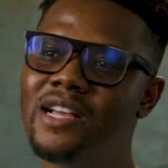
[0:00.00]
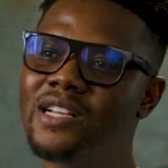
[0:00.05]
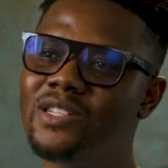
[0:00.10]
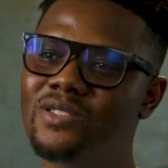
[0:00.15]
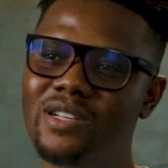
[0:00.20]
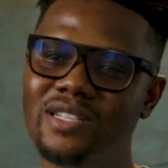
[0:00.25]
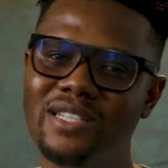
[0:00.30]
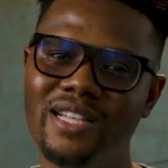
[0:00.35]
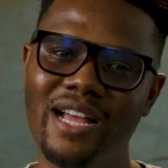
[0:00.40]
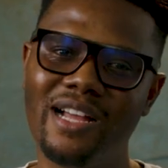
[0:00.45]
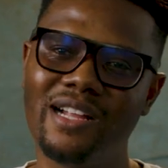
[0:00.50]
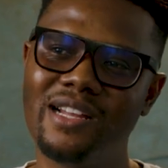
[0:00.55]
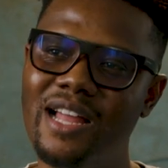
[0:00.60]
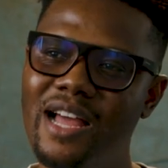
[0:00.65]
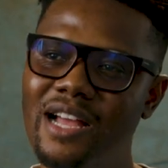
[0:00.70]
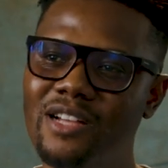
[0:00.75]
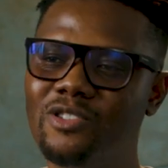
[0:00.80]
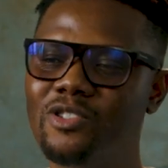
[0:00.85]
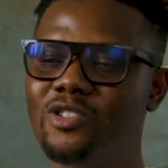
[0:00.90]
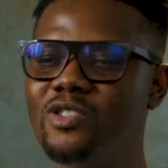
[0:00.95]
She was like, nah,
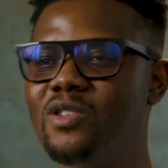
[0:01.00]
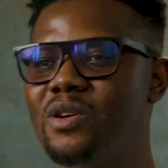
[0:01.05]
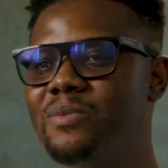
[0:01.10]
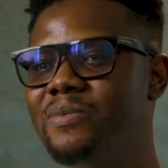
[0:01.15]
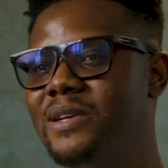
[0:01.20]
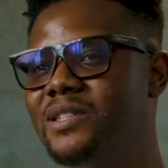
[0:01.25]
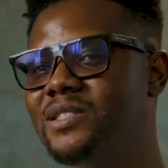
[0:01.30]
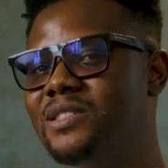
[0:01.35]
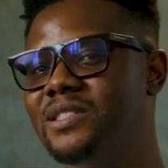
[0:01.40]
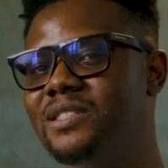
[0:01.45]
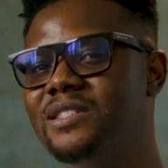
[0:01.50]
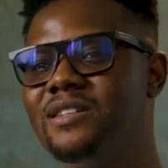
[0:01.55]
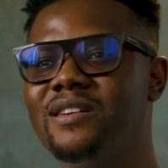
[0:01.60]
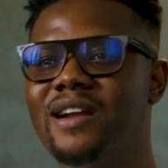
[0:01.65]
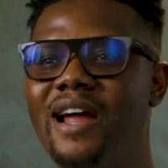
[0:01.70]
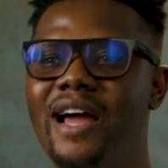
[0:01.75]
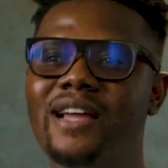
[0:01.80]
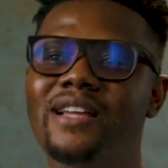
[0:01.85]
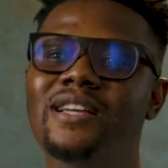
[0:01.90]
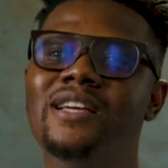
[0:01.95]
I should stop, I shouldn't
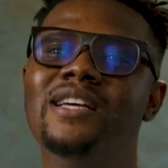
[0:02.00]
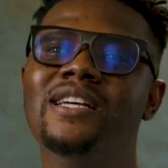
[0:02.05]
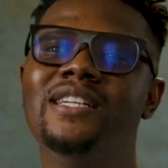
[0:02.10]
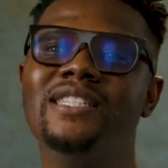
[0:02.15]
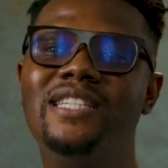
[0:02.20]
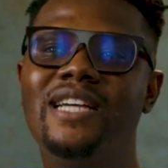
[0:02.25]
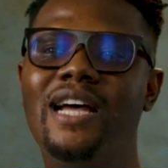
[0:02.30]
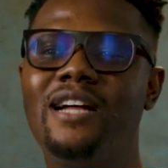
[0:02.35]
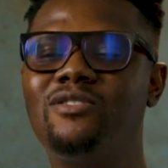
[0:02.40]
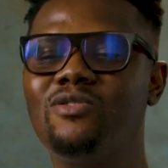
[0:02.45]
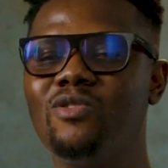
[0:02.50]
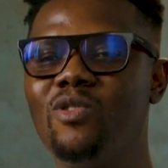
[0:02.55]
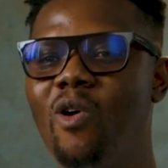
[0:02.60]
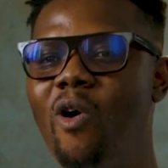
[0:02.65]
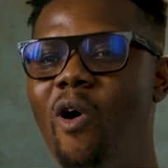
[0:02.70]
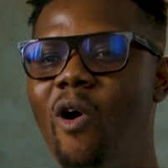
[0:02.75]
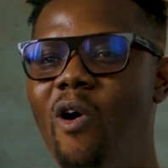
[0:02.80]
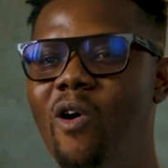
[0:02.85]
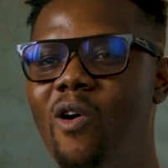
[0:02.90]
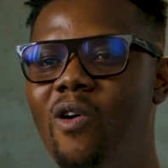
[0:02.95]
cry. She had to
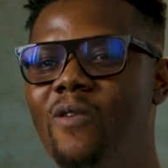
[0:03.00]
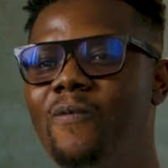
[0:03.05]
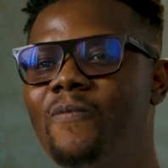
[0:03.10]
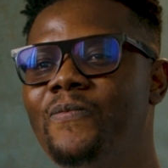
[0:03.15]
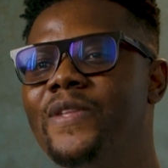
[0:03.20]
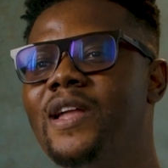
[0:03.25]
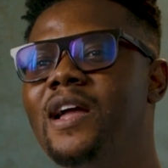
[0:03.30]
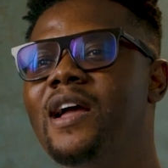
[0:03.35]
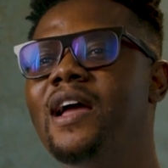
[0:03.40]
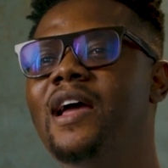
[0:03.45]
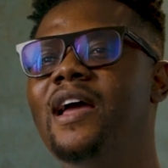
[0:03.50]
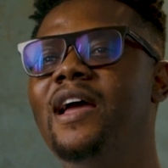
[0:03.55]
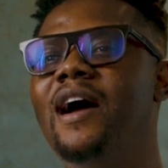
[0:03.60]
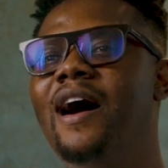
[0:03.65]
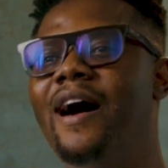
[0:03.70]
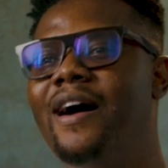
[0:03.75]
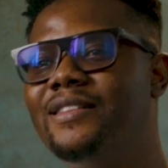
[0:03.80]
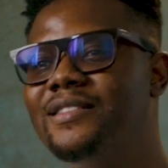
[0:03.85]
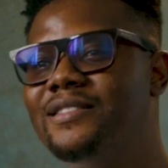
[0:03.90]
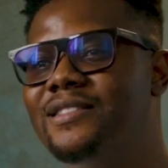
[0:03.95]
call her
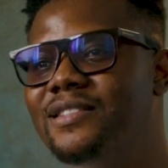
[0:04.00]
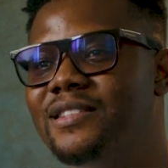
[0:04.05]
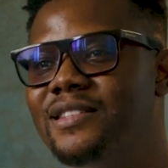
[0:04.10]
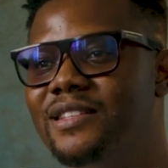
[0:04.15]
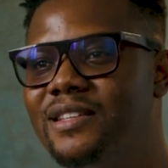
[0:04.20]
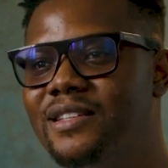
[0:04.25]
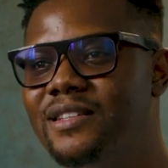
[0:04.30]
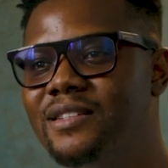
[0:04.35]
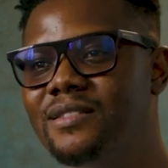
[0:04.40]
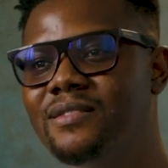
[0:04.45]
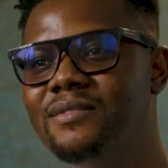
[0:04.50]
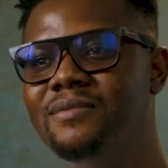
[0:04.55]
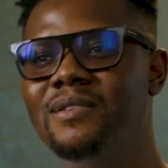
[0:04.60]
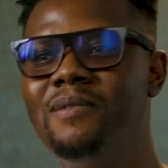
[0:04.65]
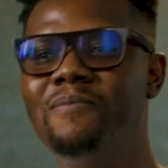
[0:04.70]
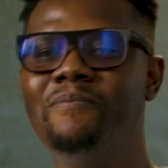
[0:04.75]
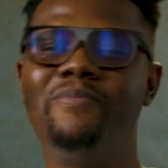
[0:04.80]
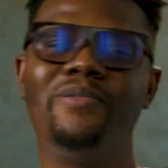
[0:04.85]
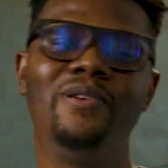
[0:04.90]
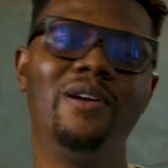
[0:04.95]
auntie,
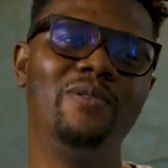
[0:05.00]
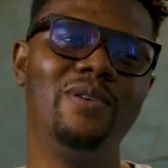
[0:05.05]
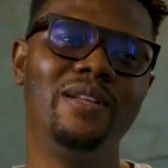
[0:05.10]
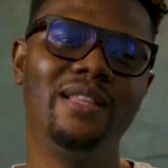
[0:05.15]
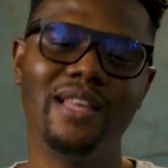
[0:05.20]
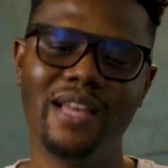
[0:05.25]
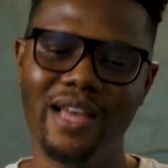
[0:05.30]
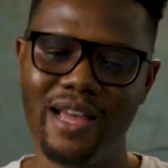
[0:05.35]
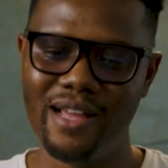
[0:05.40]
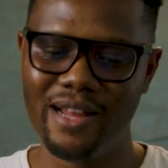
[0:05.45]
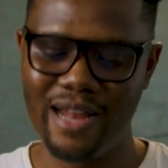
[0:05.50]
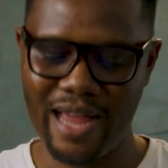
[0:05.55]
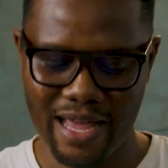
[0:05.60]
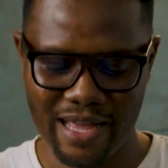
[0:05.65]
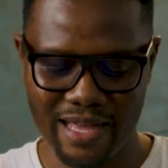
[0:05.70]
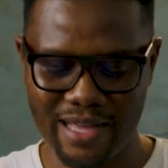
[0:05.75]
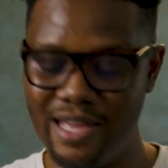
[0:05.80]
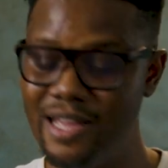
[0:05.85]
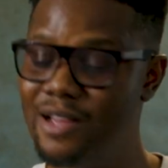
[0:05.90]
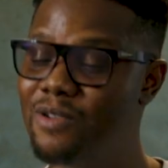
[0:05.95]
pray with her.
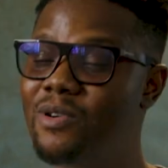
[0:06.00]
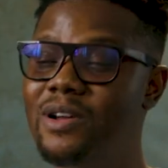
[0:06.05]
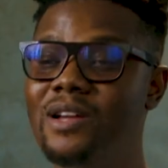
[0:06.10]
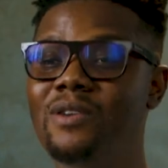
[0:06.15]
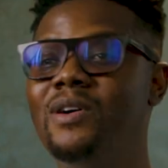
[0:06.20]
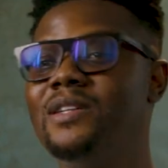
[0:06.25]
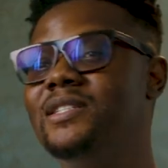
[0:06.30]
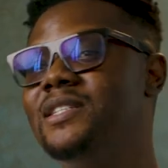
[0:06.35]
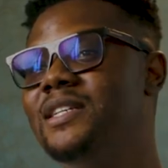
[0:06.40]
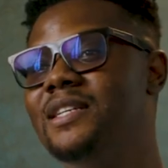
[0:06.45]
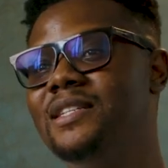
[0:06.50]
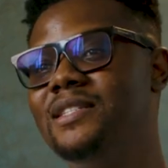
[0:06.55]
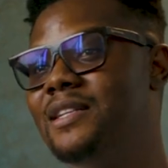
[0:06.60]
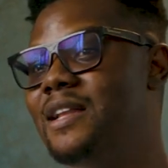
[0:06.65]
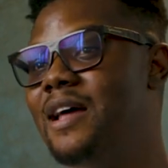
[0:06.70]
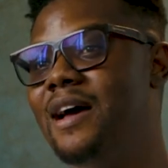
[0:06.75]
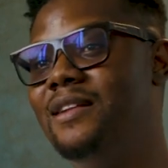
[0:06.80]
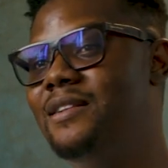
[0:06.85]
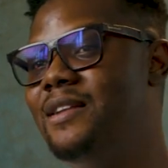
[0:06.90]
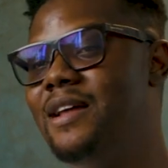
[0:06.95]
Like it wasn't easy.
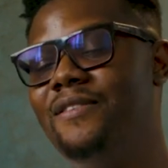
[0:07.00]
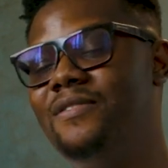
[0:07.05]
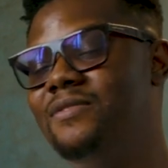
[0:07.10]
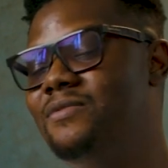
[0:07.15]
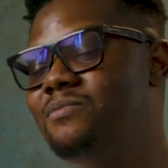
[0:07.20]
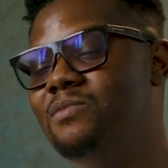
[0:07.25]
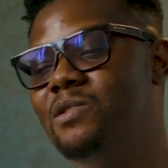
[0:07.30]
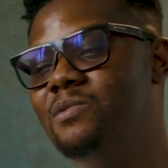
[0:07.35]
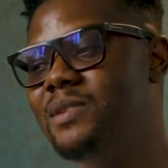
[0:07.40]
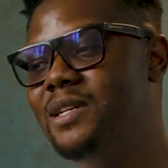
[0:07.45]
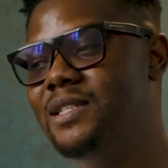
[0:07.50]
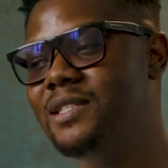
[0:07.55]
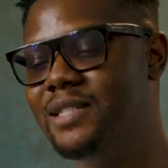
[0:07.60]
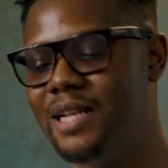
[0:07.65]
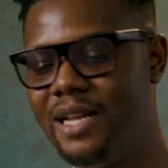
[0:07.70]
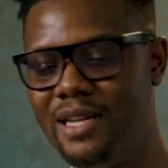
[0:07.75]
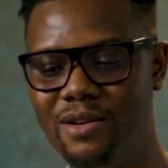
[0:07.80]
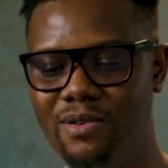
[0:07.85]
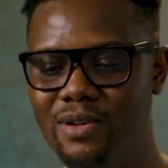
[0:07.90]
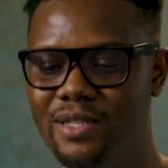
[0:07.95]
That moment,
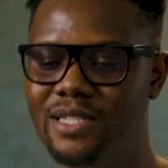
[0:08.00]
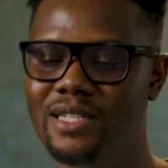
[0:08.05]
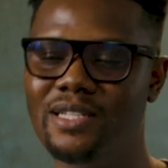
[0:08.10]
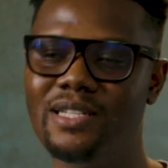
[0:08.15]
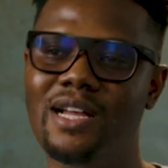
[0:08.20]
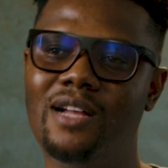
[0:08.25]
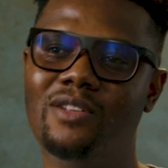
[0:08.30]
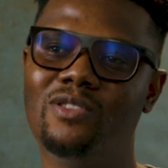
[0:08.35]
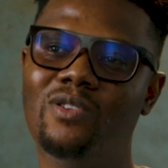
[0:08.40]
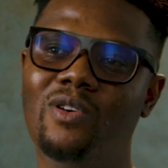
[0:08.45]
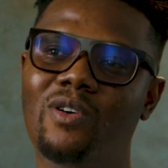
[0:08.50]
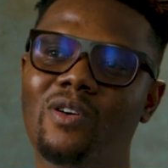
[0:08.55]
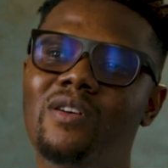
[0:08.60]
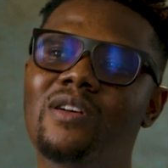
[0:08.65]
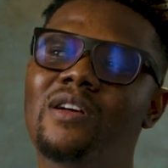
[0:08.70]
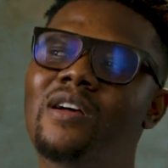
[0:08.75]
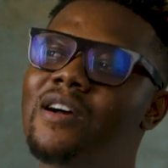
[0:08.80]
Charlie, it wasn't easy at all.